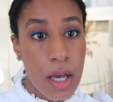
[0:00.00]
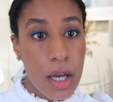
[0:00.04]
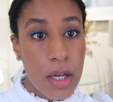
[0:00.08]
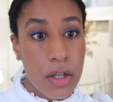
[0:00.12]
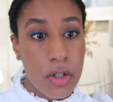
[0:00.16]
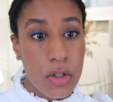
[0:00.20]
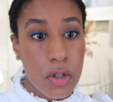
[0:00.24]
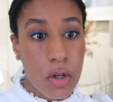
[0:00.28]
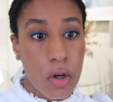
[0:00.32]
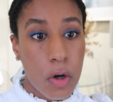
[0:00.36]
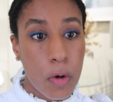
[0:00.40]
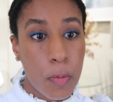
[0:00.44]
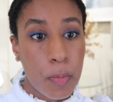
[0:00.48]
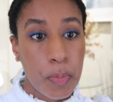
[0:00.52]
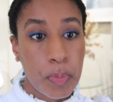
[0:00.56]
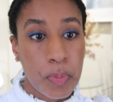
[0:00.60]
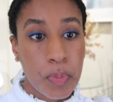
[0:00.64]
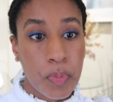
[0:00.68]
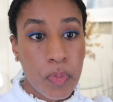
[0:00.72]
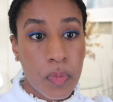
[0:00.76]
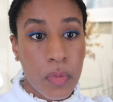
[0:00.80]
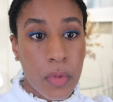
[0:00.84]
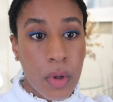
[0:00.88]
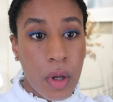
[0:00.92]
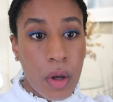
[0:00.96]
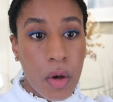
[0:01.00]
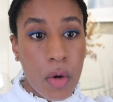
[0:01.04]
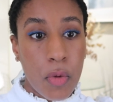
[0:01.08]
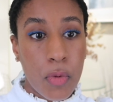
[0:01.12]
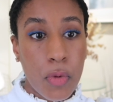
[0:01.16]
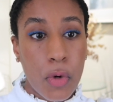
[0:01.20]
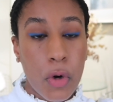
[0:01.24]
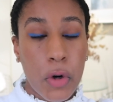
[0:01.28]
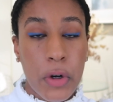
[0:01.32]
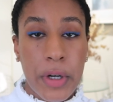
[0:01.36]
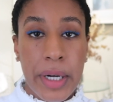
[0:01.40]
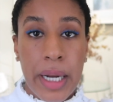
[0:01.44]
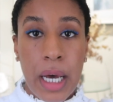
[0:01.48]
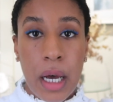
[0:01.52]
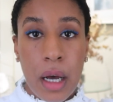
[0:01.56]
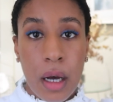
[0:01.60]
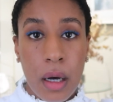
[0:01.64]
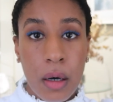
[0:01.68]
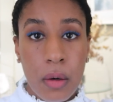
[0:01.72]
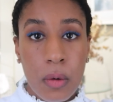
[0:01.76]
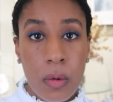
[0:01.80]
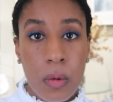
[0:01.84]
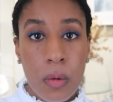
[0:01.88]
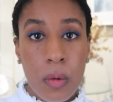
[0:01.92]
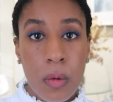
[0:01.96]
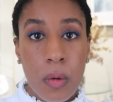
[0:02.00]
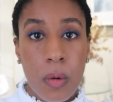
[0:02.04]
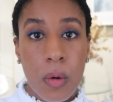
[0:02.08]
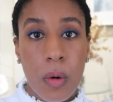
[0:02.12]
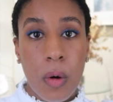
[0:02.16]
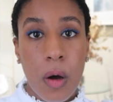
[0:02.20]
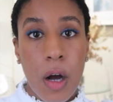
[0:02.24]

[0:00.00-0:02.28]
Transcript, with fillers: So for now,